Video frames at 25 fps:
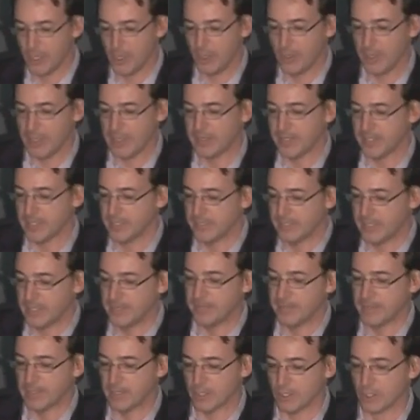Hola,
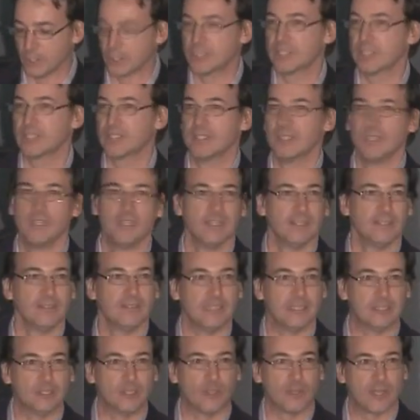científicos
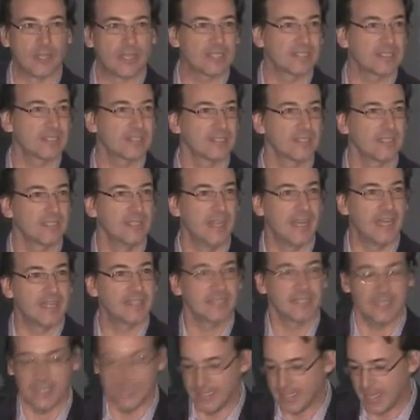de todas
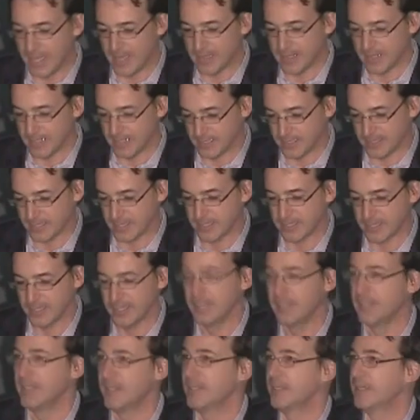las edades.
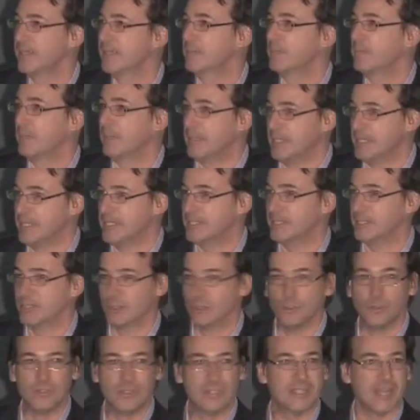Please
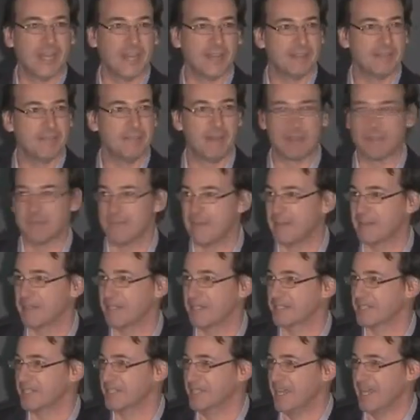do study
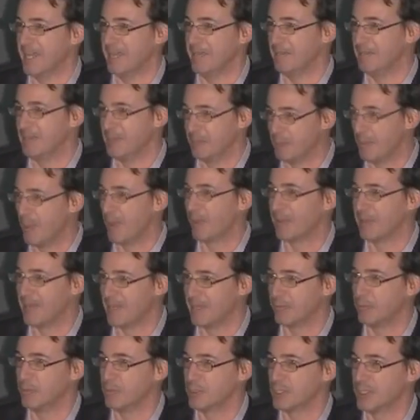mathematics in both
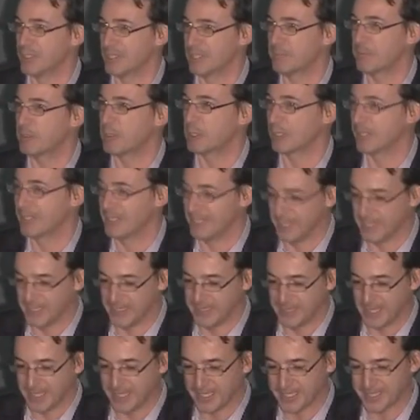languages, especially
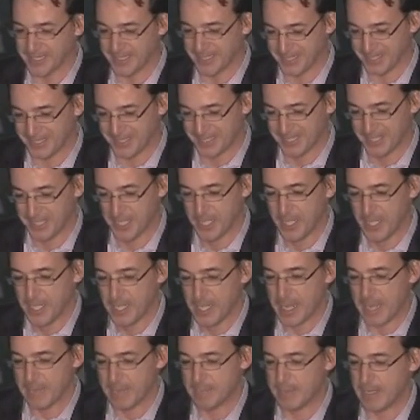in Texas.
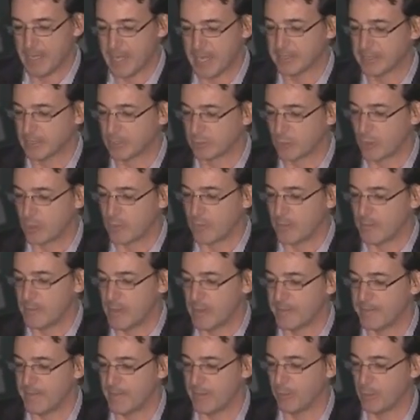I'm delighted to talk about
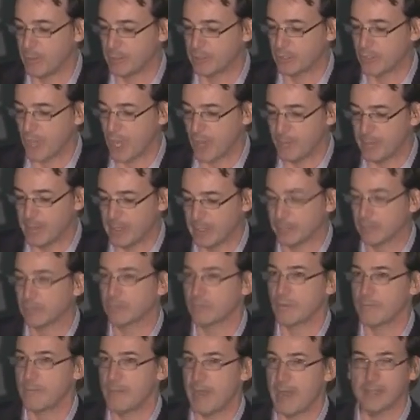my favorite topic,
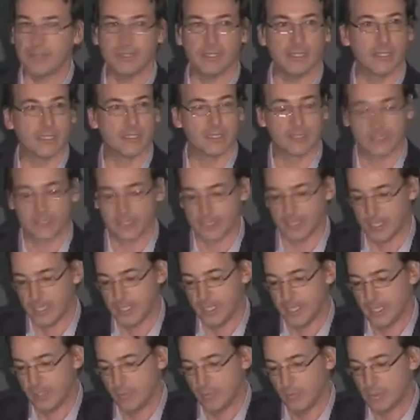robotics,
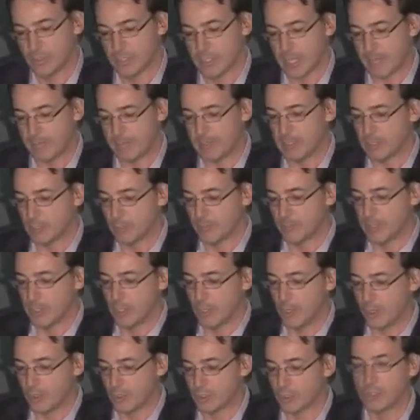which happens to
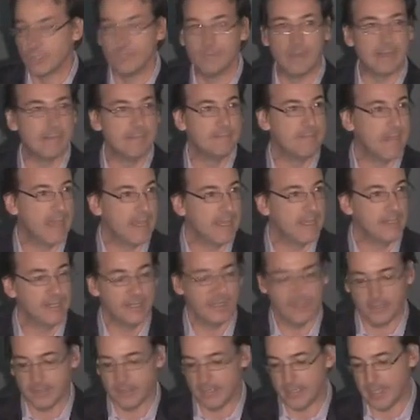be also my
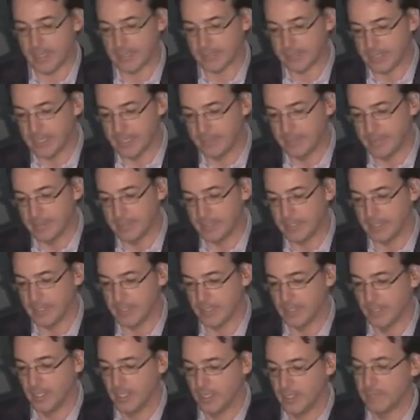main
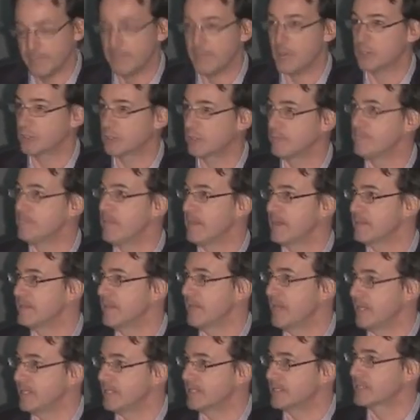activity most of my
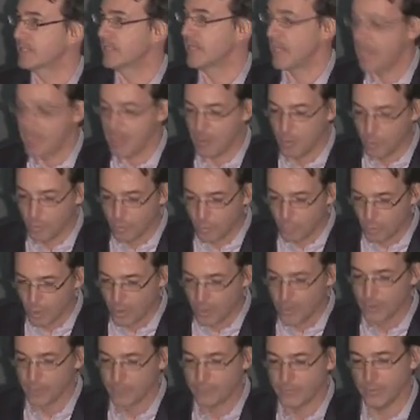days. How
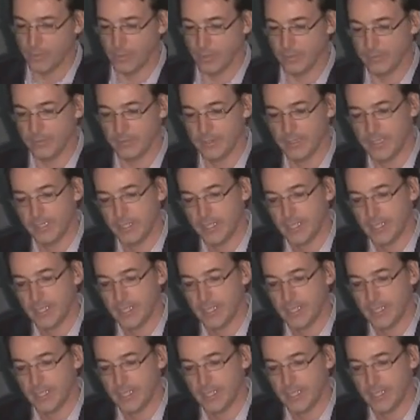wonderful.